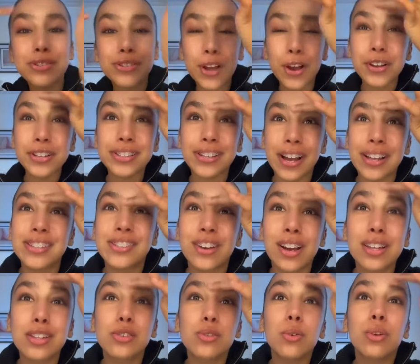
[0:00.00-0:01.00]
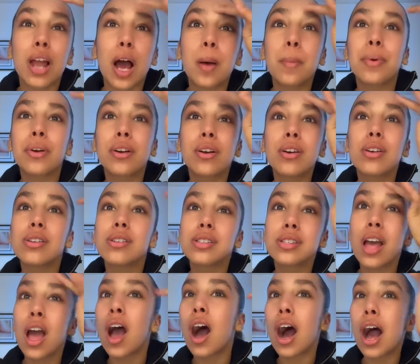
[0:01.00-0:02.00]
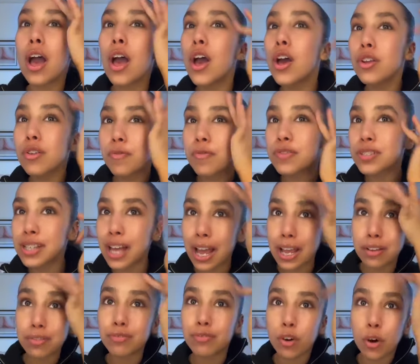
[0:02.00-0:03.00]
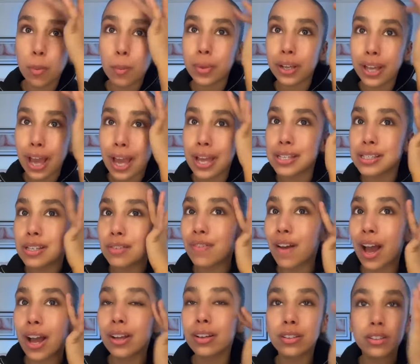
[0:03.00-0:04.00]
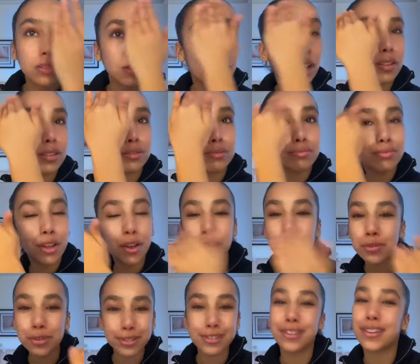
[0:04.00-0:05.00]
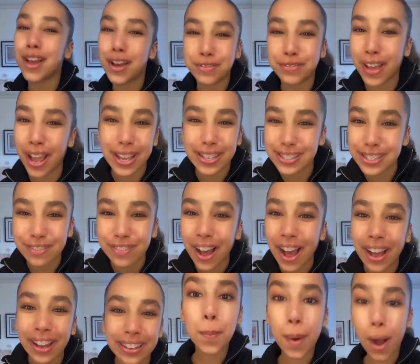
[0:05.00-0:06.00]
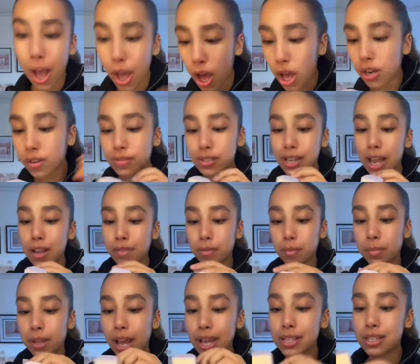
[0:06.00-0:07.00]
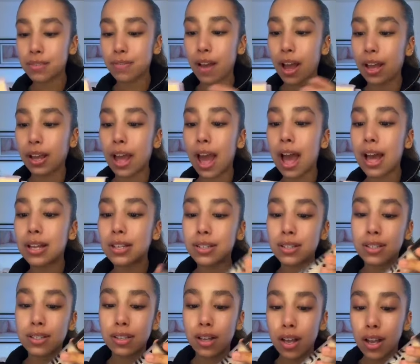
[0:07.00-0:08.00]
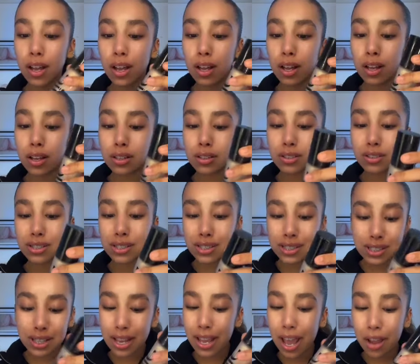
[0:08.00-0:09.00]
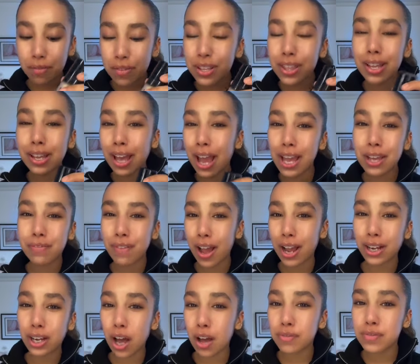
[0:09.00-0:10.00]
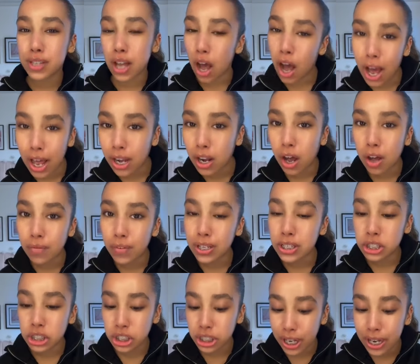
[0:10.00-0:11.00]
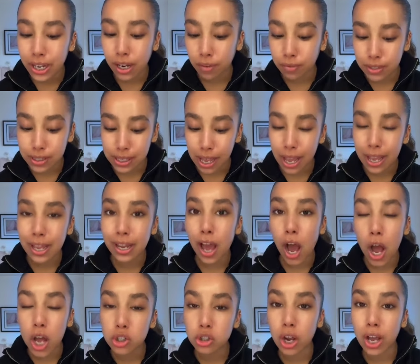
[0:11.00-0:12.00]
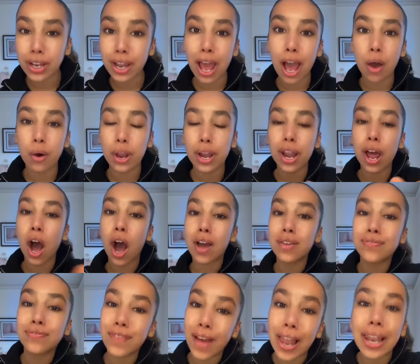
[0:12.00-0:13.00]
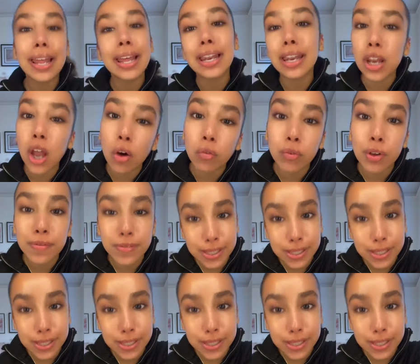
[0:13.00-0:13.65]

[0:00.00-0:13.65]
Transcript: so excited to try this all out because I heard of Say from Katie Fang. Like, who doesn't love Katie Fang? I heard of Say from Katie Fang, and See, everything Katie Fang loves, I love, and she loved Say, and I tried it out, and I fell in love with